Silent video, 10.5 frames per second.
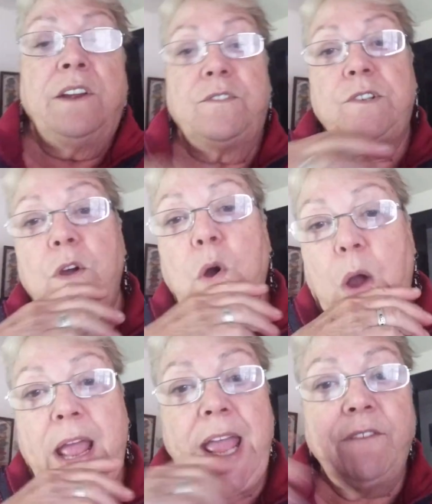So
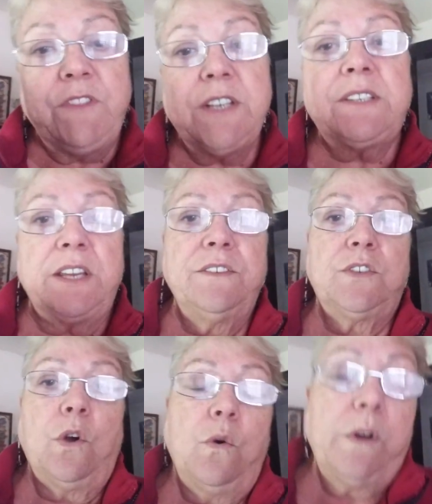I have these things
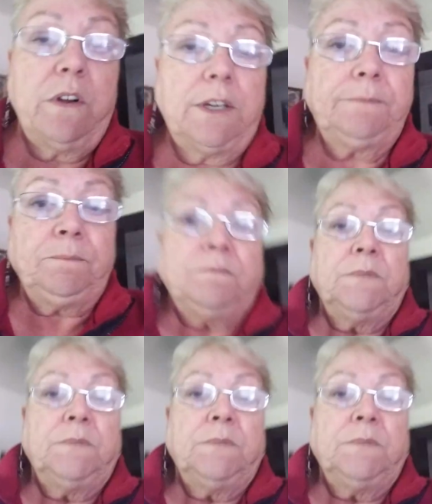going on.